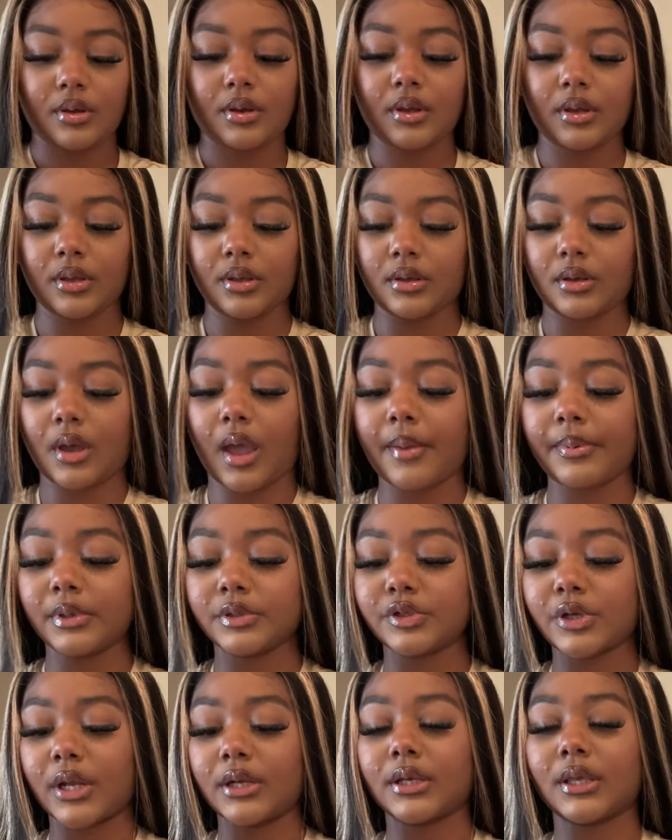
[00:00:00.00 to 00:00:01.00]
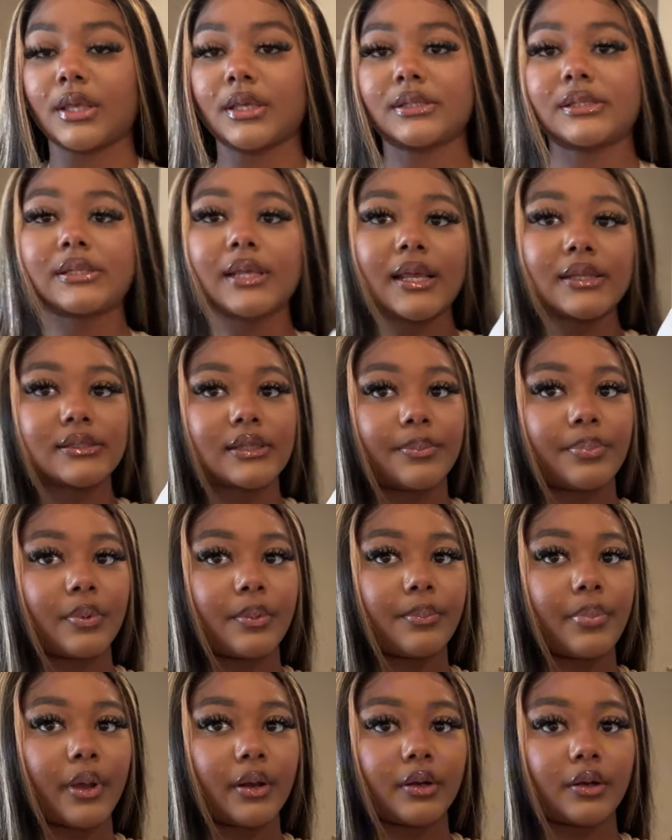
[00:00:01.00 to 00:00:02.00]
And I've been trying to get sets up
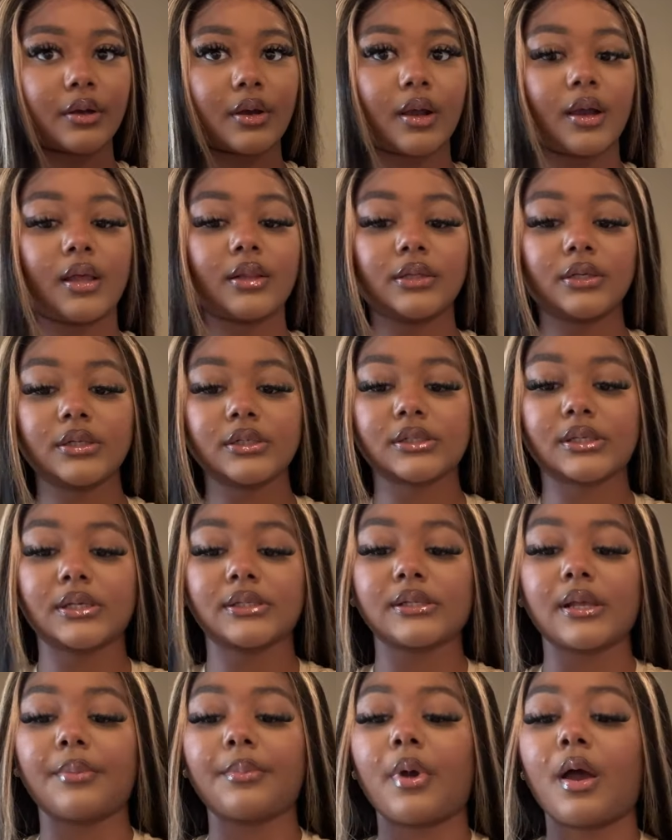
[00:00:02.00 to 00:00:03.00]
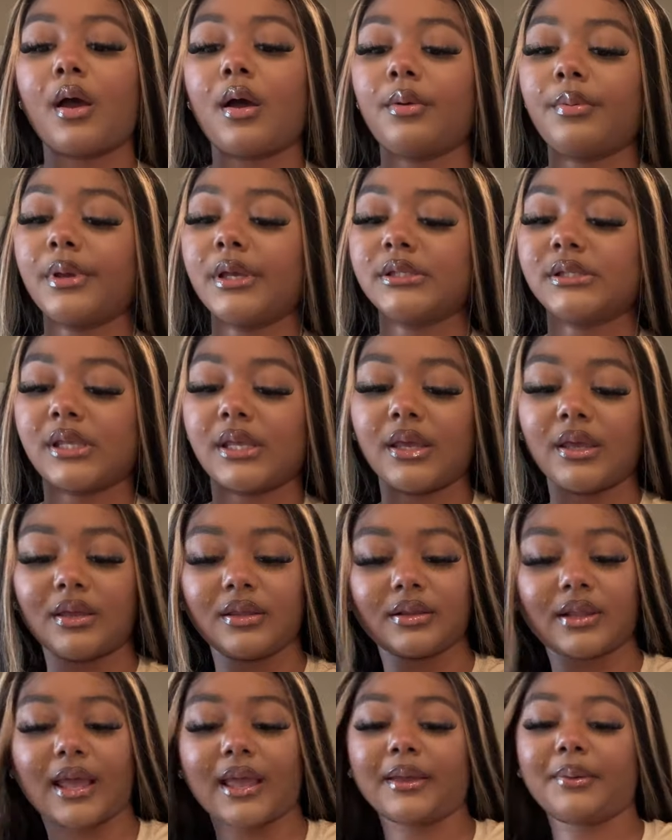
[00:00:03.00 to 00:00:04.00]
in better colors because I'm always getting
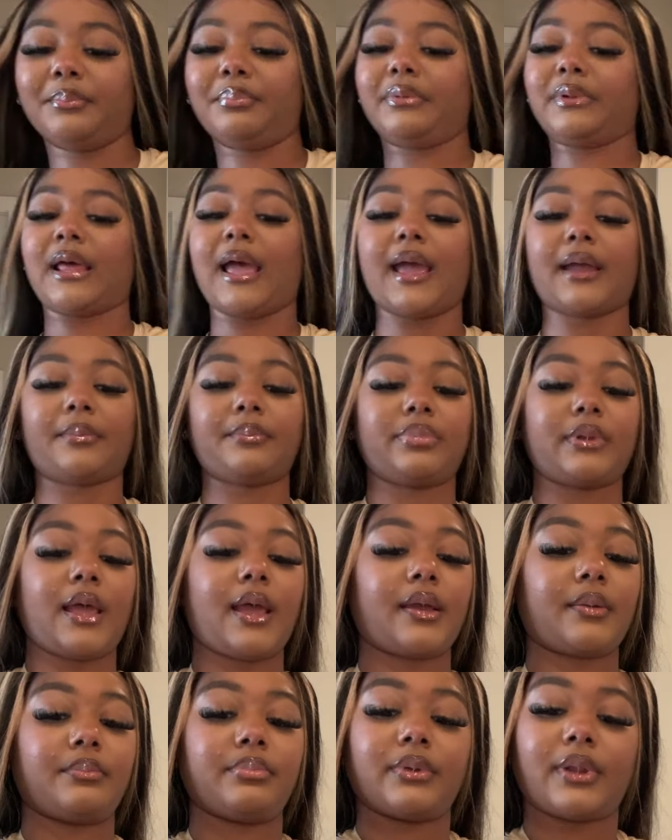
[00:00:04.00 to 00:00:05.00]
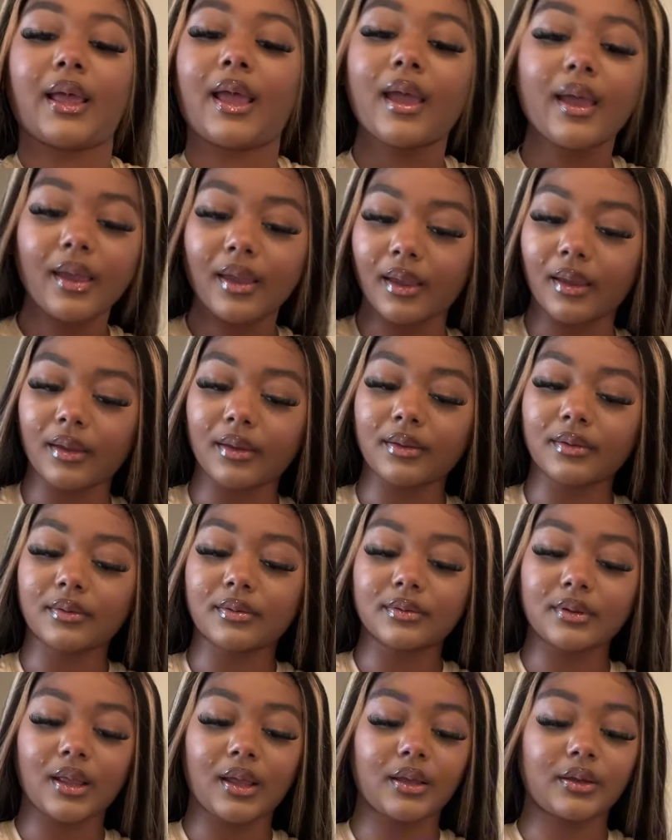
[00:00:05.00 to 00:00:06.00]
like black, black, black.
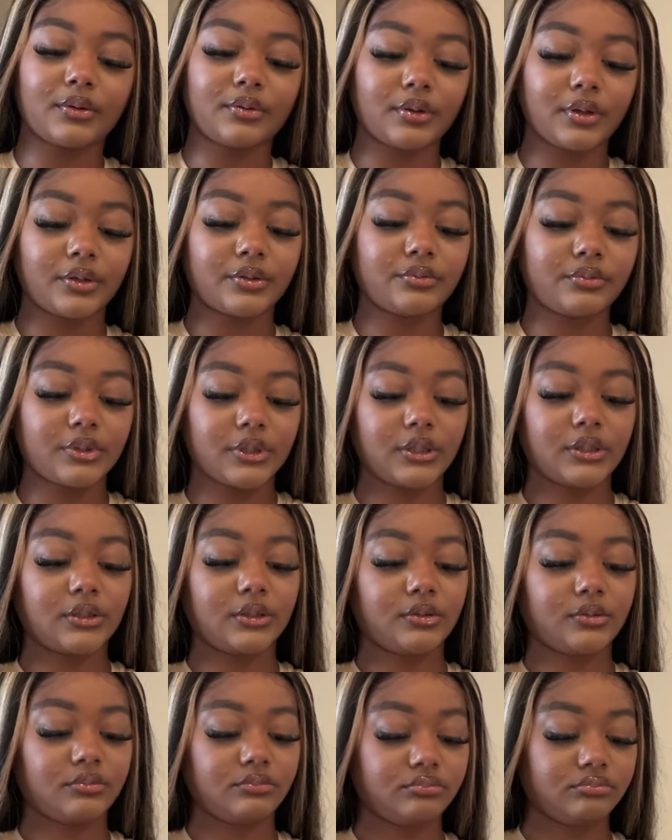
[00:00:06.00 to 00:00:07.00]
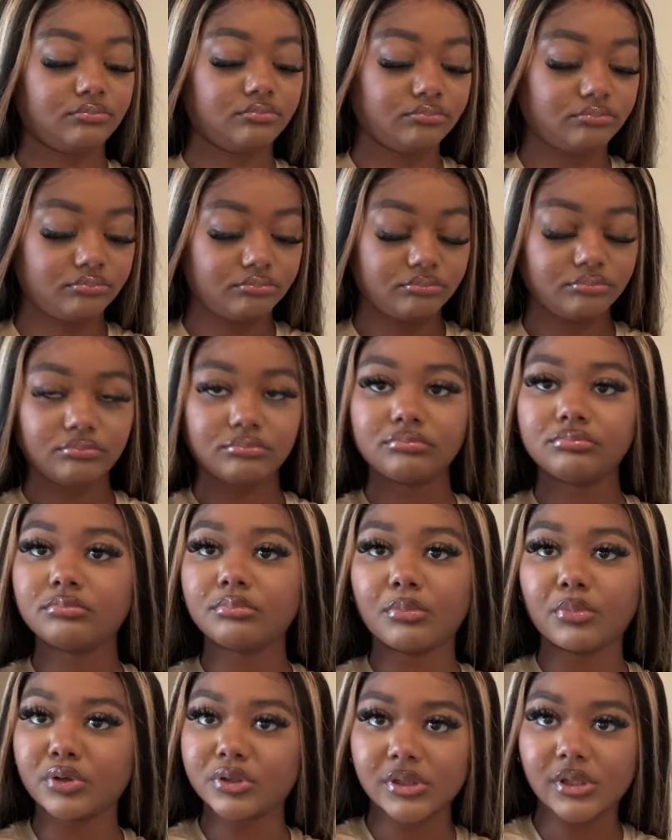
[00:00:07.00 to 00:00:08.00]
Like girl, you need
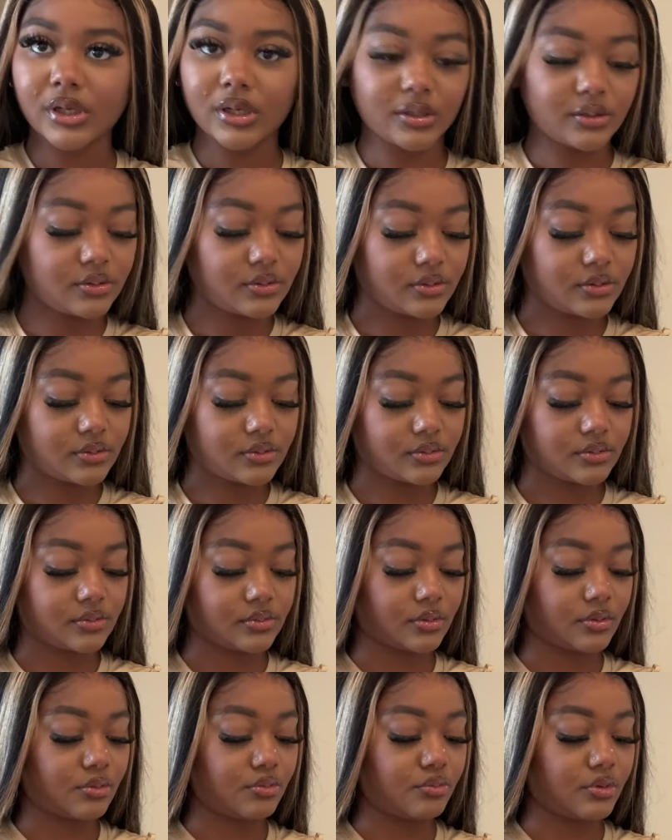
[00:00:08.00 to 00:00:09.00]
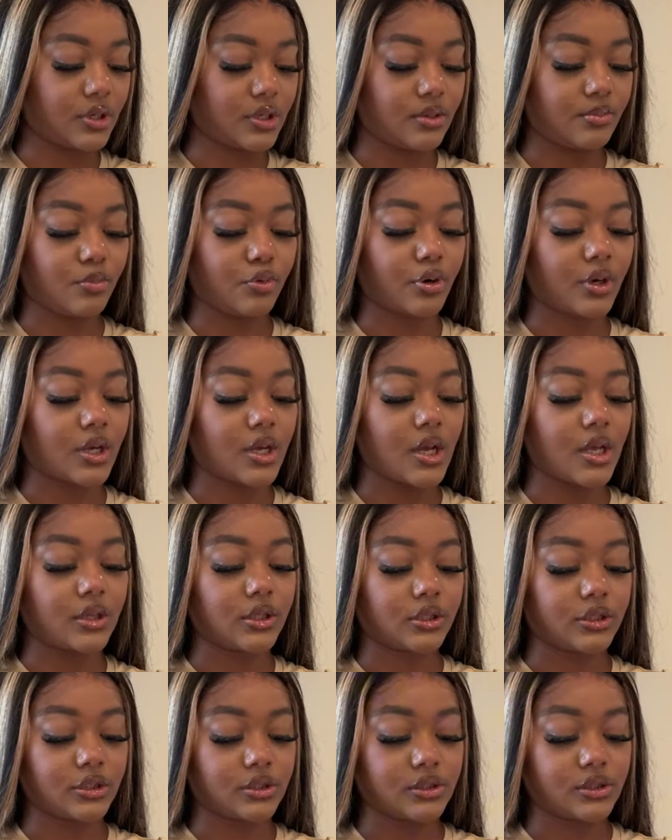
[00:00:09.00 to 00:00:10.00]
more sets. You need more
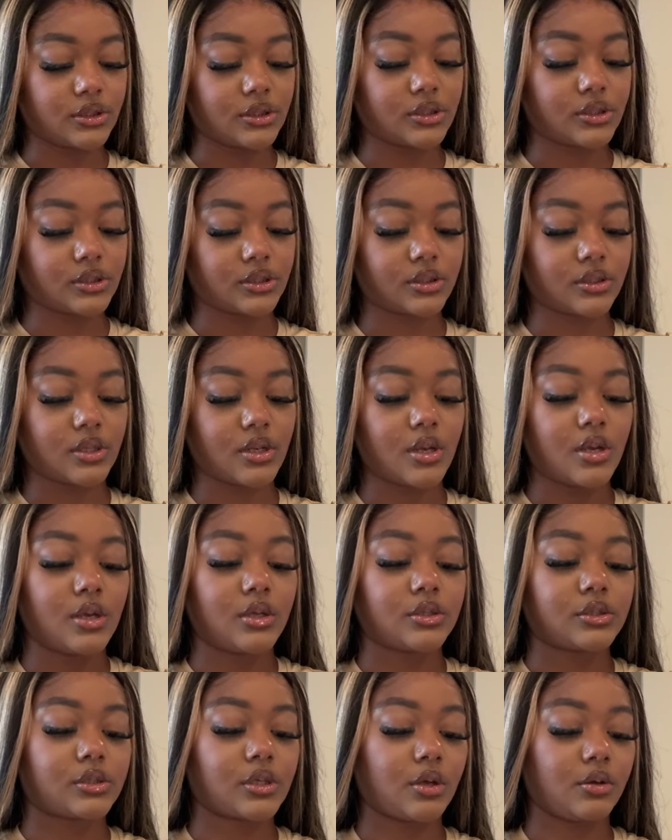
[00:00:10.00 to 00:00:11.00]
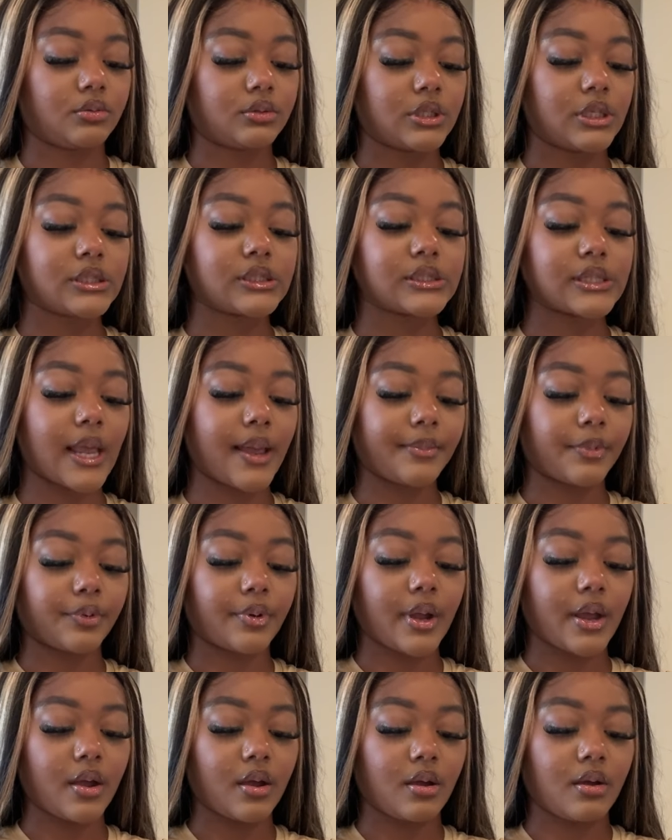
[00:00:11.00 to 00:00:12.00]
colors. So this time
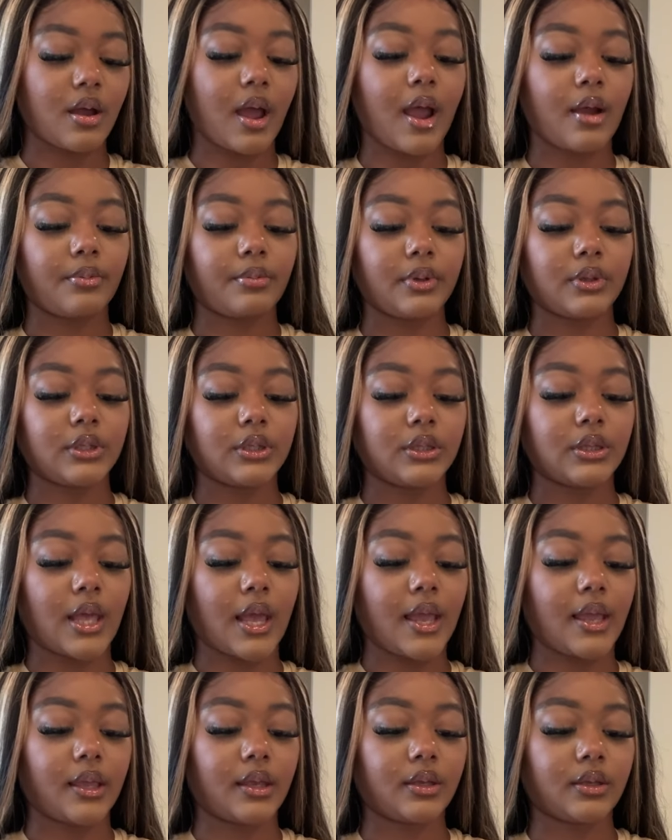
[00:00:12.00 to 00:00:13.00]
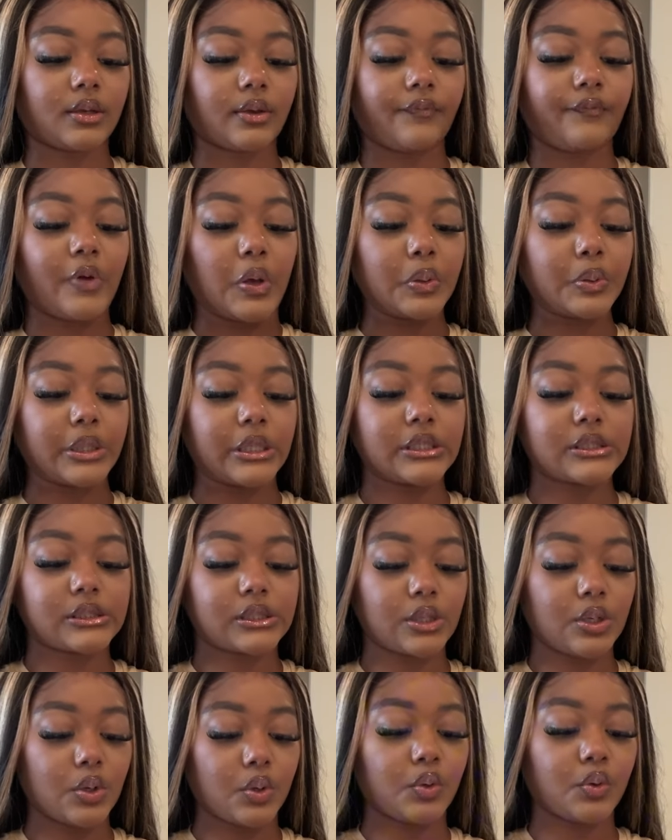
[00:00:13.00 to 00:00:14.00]
around, I really like focus
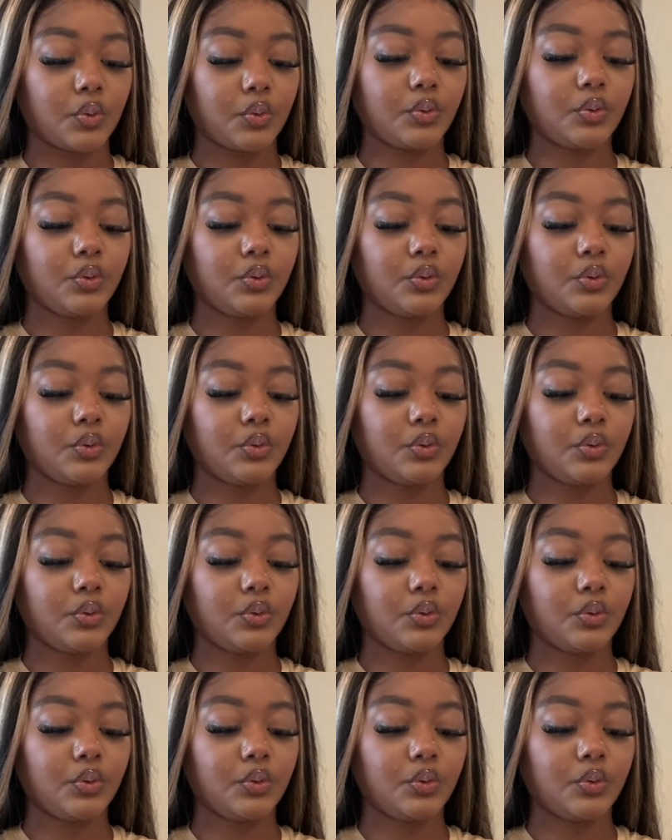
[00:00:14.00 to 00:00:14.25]
on,